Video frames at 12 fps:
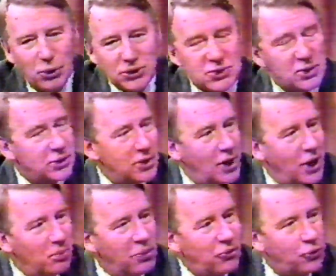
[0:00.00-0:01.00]
puts the
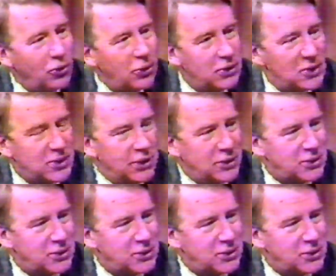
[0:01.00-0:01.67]
time before the